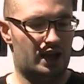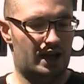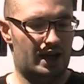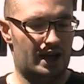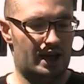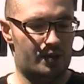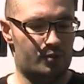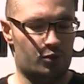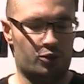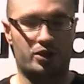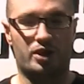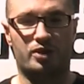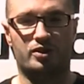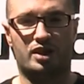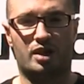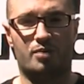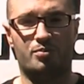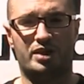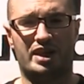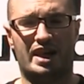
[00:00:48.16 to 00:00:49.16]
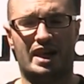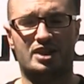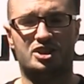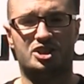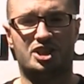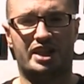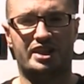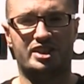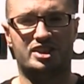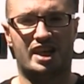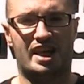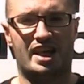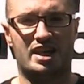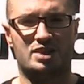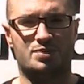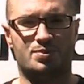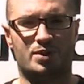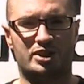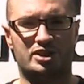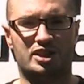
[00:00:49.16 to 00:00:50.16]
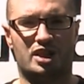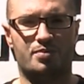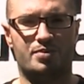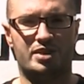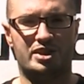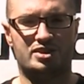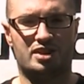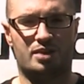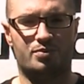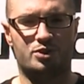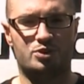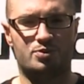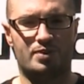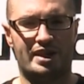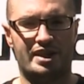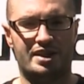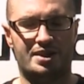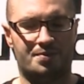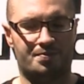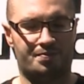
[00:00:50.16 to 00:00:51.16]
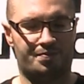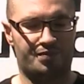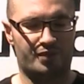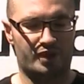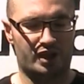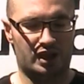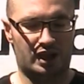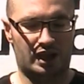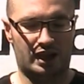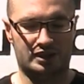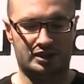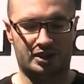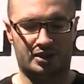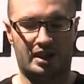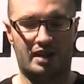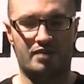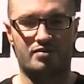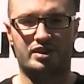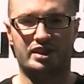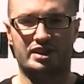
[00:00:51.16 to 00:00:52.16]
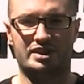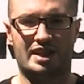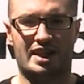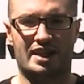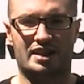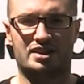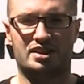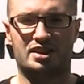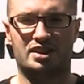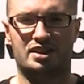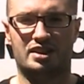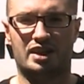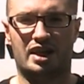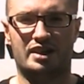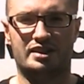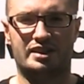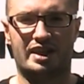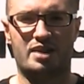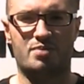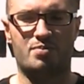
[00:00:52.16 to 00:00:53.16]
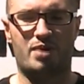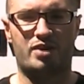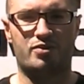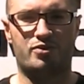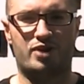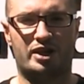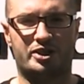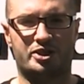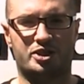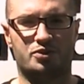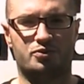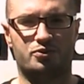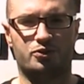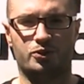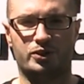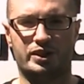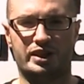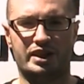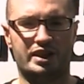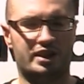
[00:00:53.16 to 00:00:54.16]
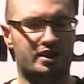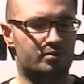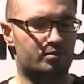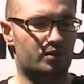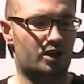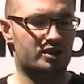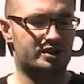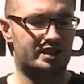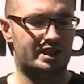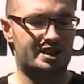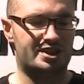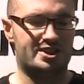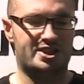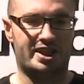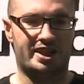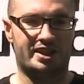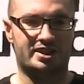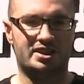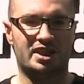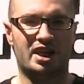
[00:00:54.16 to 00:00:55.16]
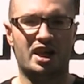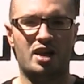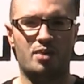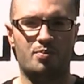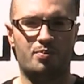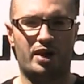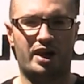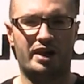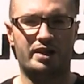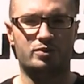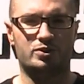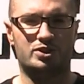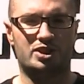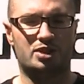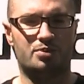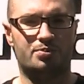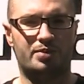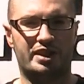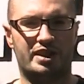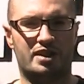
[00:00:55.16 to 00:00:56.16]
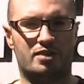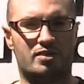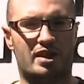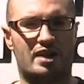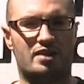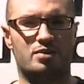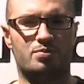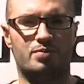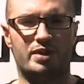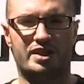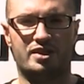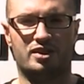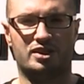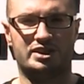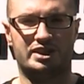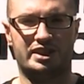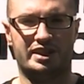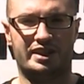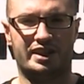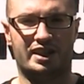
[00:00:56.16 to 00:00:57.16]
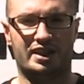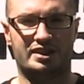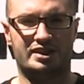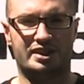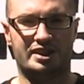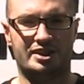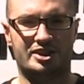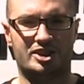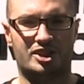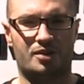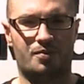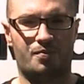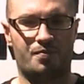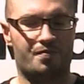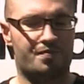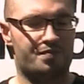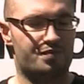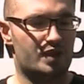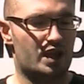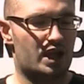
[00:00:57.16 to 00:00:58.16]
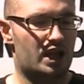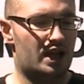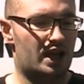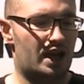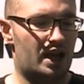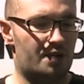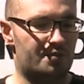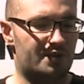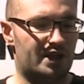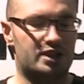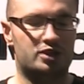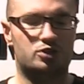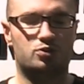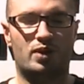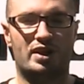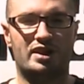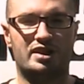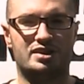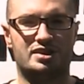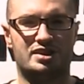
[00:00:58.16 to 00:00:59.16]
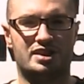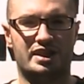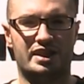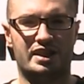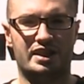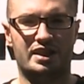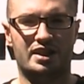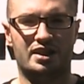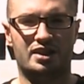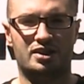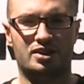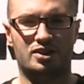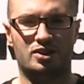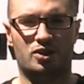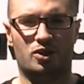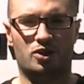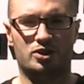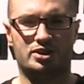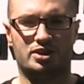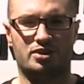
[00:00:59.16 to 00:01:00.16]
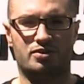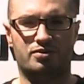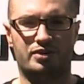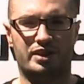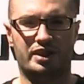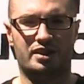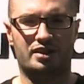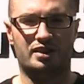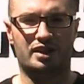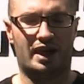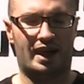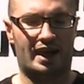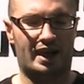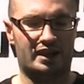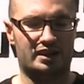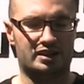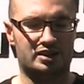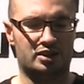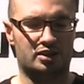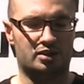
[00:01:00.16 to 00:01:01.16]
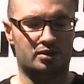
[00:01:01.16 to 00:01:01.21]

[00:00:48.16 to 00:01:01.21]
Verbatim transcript: um, although the company had changed hands by the time this gun was made. I don't have an exact uh, date of manufacture for the Mars 86, but it was going to be around the mid 1930s. Um, and as well as the Oscar Will and